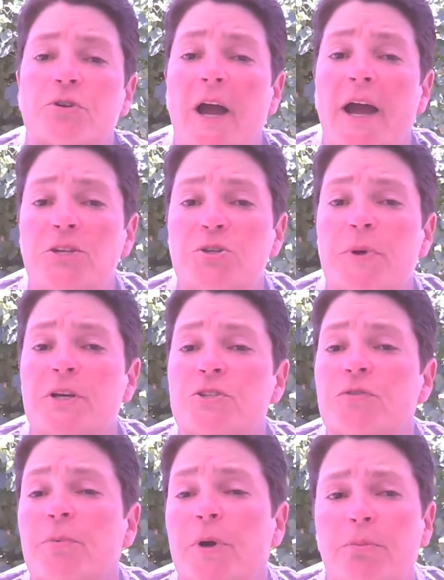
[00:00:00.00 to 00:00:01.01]
or aspects
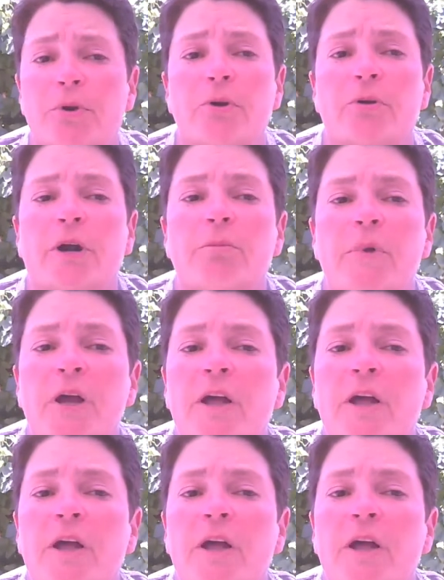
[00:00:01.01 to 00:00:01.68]
of my program